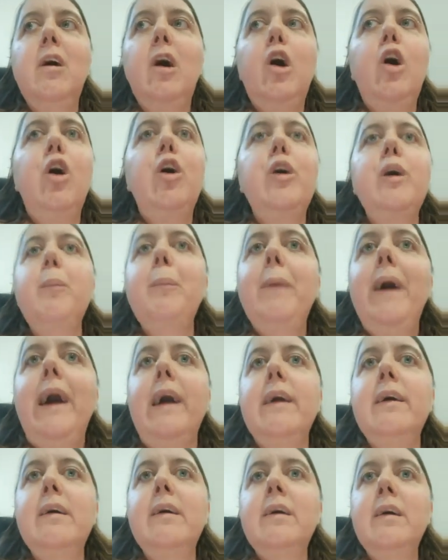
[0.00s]
all come
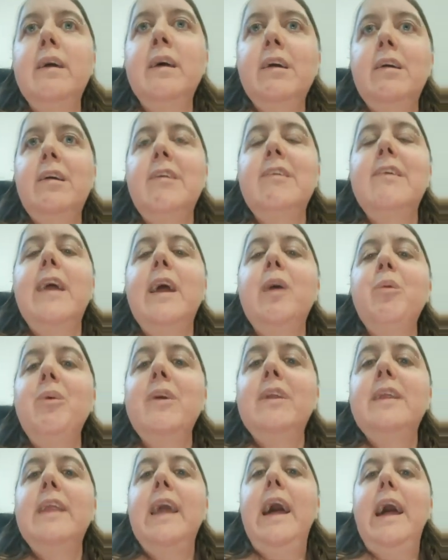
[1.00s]
back because they
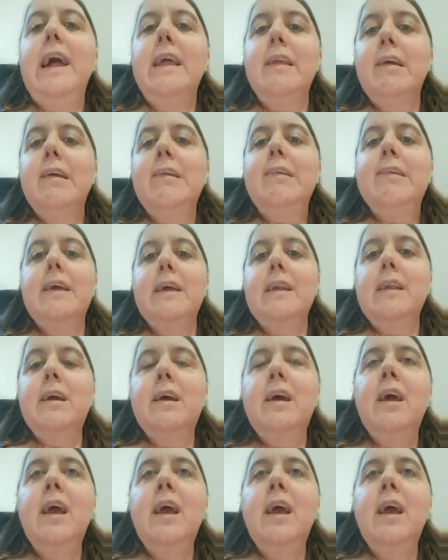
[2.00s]
would not listen.